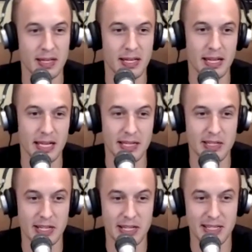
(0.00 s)
and
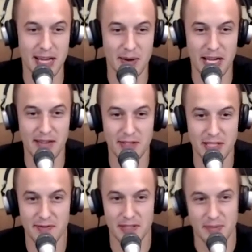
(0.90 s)
now I have a
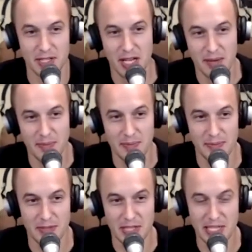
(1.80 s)
lift in my shop.
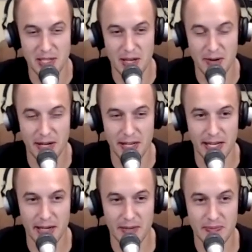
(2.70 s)
Z's on it right
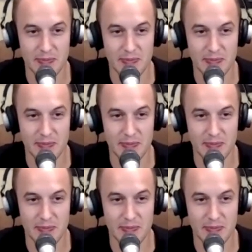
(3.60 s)
now.